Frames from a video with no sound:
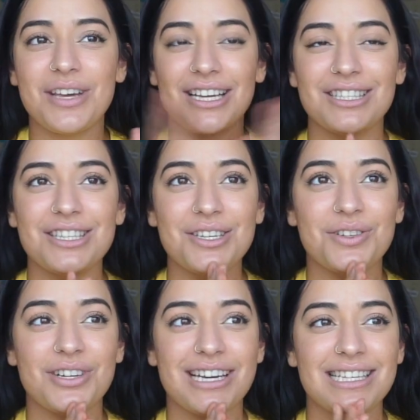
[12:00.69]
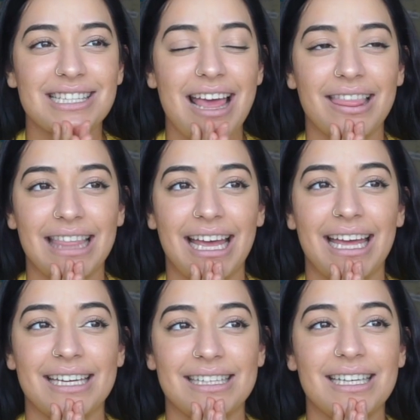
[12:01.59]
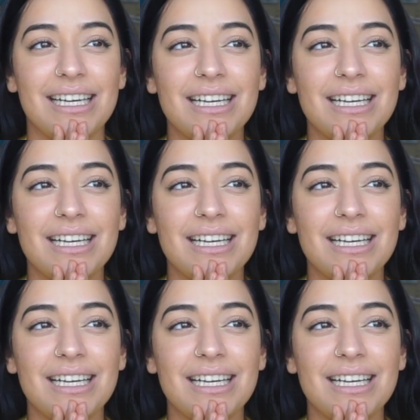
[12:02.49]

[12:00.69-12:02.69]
got to the uterus, and then